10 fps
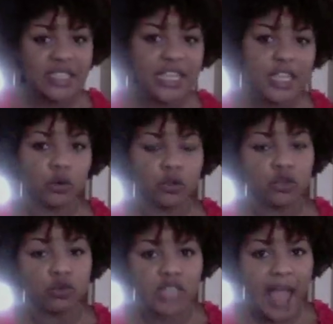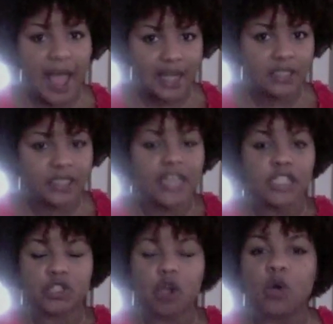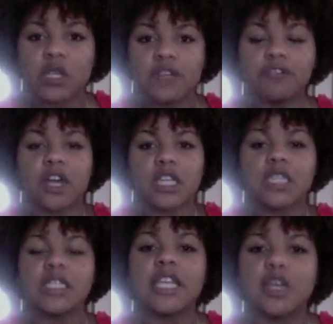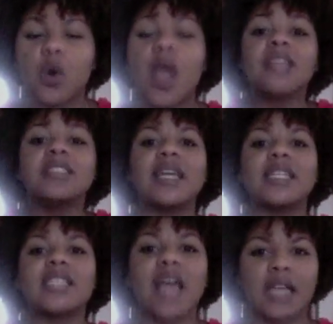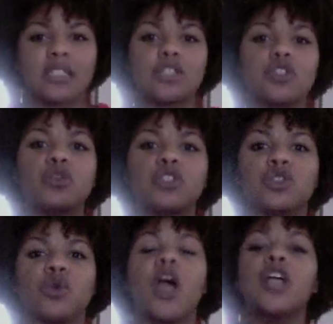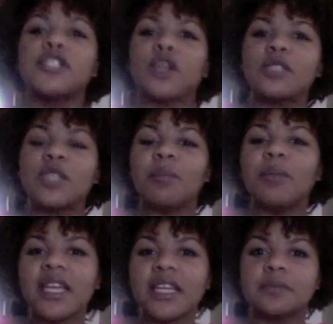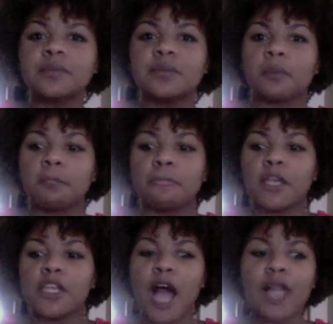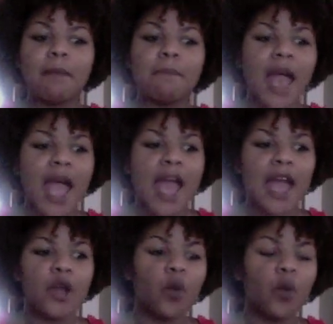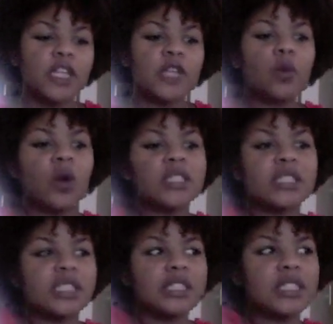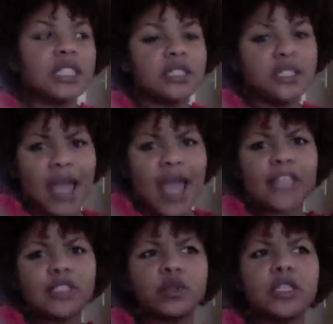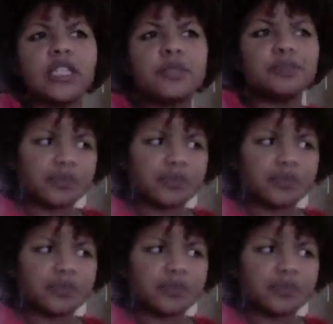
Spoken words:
legal to tax. That is totally fucking legal. That is constitutional. So to me, y'all are mad when he wants to actually